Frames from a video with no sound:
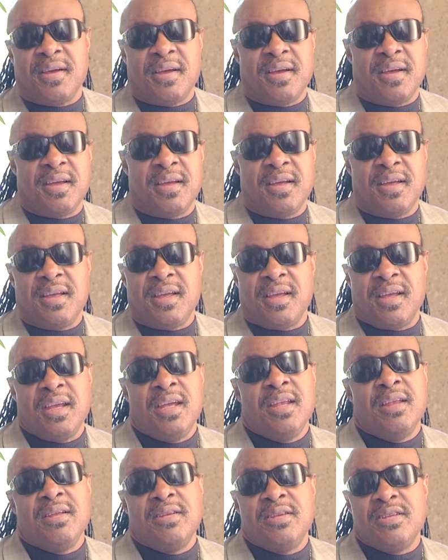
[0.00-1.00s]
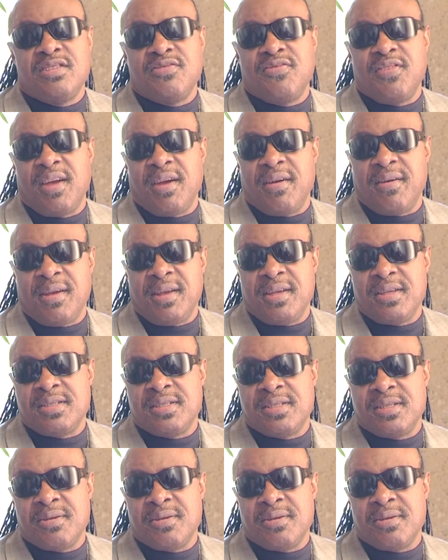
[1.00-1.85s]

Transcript: Uh, it just varies.